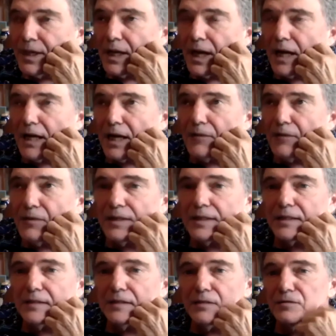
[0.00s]
I think
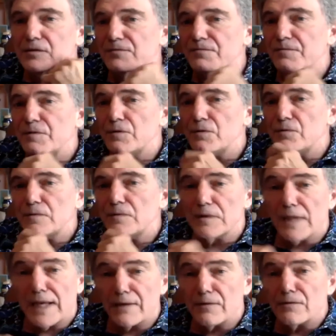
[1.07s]
that there's a few
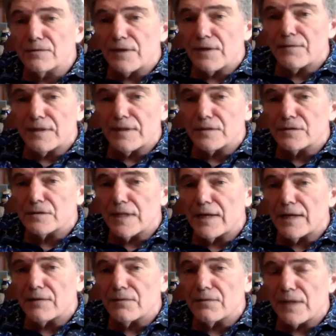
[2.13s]
layers of this
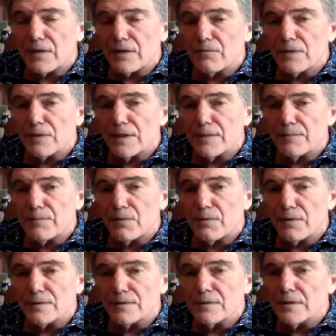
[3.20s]
now that are really important.